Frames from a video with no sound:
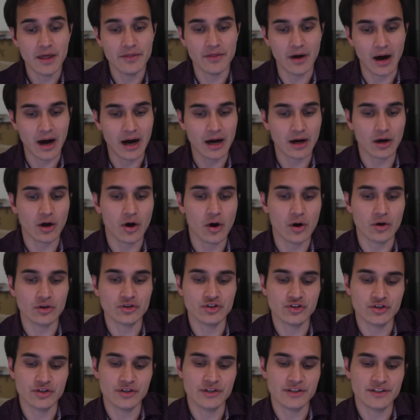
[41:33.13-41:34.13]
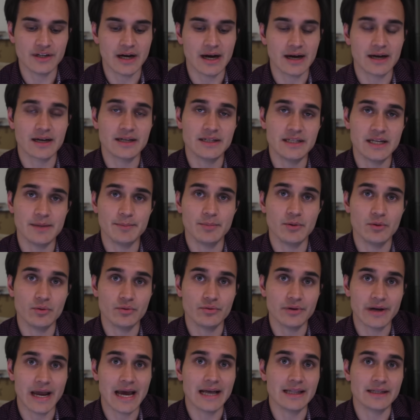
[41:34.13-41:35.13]
the unconscious archetypal
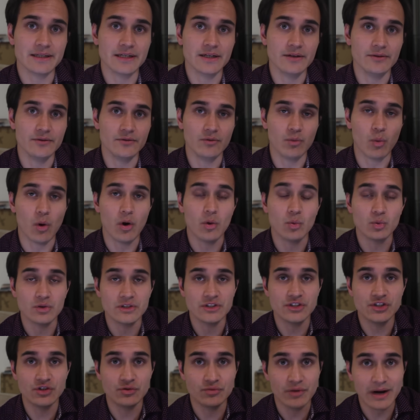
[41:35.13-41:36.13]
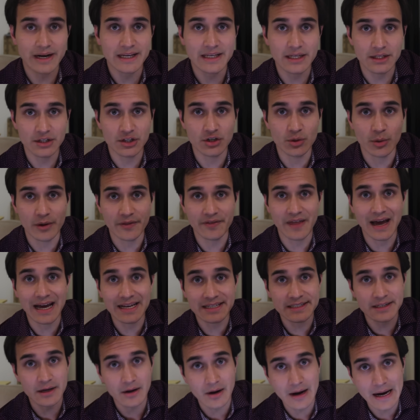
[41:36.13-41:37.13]
reality of what was directing you at
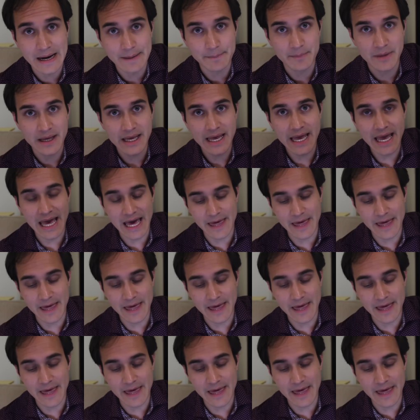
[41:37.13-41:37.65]
that time,